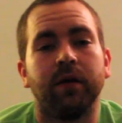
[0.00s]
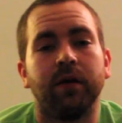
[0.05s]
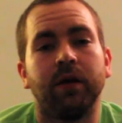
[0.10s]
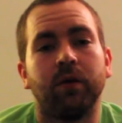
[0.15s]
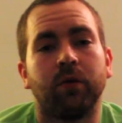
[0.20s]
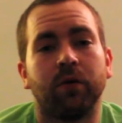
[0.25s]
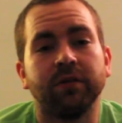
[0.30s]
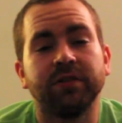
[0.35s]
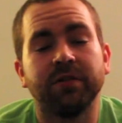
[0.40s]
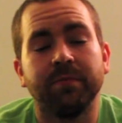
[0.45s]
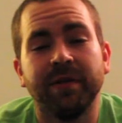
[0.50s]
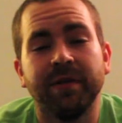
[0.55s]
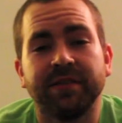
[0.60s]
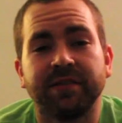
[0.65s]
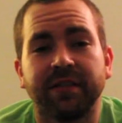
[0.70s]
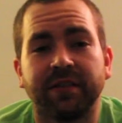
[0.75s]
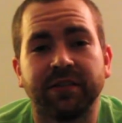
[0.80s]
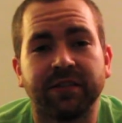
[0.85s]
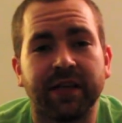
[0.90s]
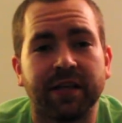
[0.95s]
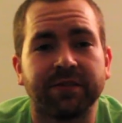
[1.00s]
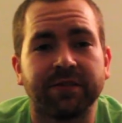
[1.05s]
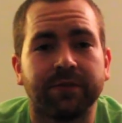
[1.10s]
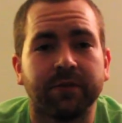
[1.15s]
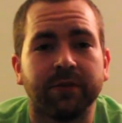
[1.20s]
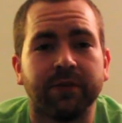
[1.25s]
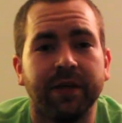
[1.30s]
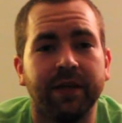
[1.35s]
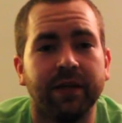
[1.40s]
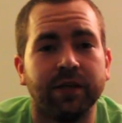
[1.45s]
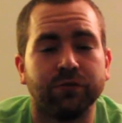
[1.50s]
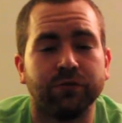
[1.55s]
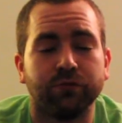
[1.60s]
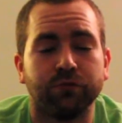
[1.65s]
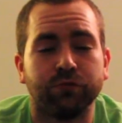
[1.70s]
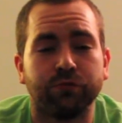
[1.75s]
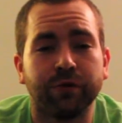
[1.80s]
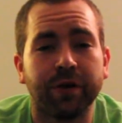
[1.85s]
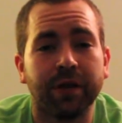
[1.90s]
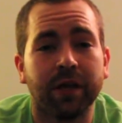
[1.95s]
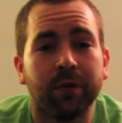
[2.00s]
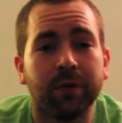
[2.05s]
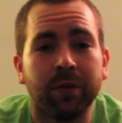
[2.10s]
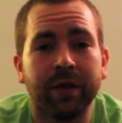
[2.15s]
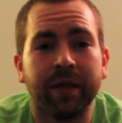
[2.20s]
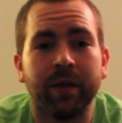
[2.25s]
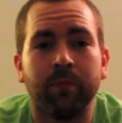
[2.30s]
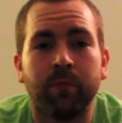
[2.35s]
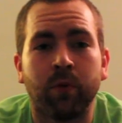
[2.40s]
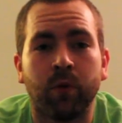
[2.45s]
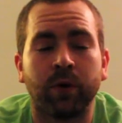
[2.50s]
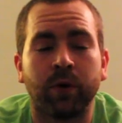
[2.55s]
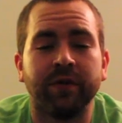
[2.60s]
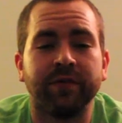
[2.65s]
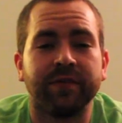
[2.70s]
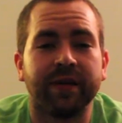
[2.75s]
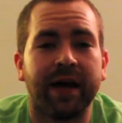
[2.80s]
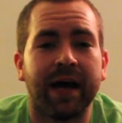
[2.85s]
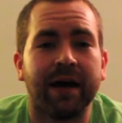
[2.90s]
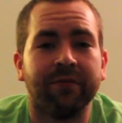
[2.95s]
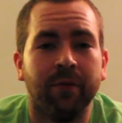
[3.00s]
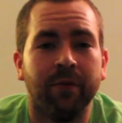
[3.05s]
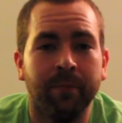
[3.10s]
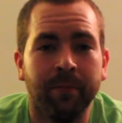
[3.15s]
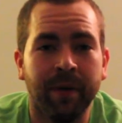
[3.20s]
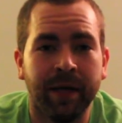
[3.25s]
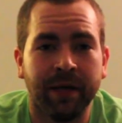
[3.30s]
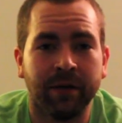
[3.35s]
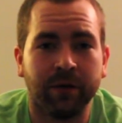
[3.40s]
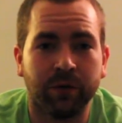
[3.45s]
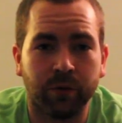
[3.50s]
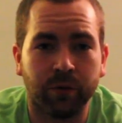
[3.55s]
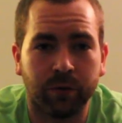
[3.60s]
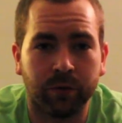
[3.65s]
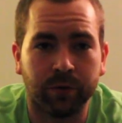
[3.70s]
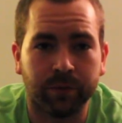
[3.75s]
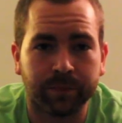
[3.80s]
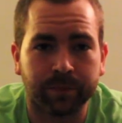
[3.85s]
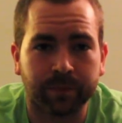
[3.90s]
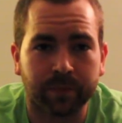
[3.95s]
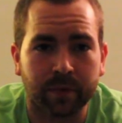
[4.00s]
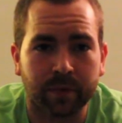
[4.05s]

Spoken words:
In order to be successful, it is really important to have a main goal.